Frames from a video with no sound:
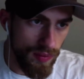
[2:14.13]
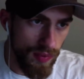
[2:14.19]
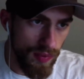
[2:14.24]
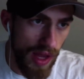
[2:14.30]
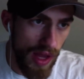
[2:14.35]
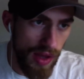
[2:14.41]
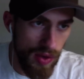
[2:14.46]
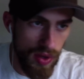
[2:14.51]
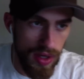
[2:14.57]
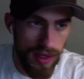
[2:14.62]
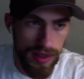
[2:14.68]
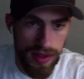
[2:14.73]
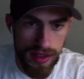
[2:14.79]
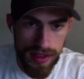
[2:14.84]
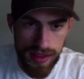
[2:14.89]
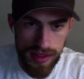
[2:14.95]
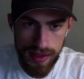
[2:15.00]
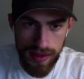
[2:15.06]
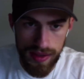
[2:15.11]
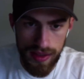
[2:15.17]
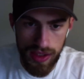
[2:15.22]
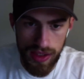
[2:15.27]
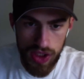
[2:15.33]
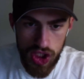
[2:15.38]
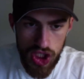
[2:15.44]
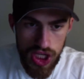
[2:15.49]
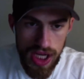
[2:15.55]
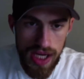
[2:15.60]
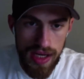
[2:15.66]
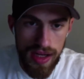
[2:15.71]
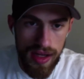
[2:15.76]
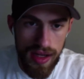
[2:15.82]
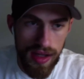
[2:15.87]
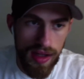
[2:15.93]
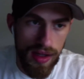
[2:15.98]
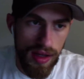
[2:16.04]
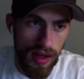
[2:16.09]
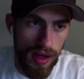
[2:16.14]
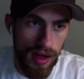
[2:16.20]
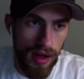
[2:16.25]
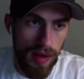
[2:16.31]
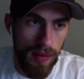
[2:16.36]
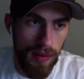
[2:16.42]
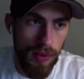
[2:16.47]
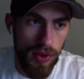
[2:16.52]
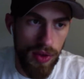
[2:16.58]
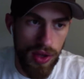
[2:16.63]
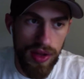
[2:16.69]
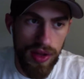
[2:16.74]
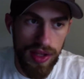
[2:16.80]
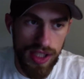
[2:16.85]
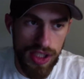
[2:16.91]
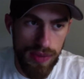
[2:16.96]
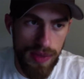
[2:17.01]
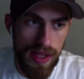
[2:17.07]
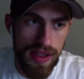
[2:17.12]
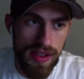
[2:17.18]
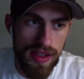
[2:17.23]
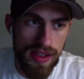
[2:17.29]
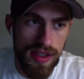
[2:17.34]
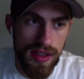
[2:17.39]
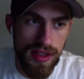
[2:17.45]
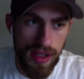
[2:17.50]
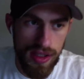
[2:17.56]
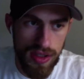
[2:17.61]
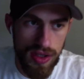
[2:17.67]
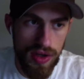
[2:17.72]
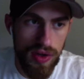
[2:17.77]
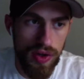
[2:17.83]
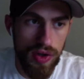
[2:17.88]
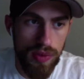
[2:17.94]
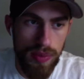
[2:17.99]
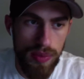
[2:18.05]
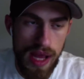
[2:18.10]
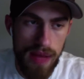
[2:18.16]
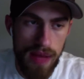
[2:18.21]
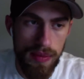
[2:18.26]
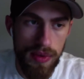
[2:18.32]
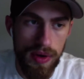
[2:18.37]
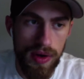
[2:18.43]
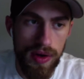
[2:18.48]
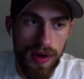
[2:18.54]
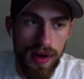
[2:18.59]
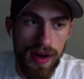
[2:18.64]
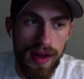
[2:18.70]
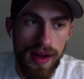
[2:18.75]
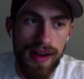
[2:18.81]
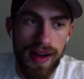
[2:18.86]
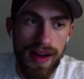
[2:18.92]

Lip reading: I created this little sheet with all the expenses like toner, paper.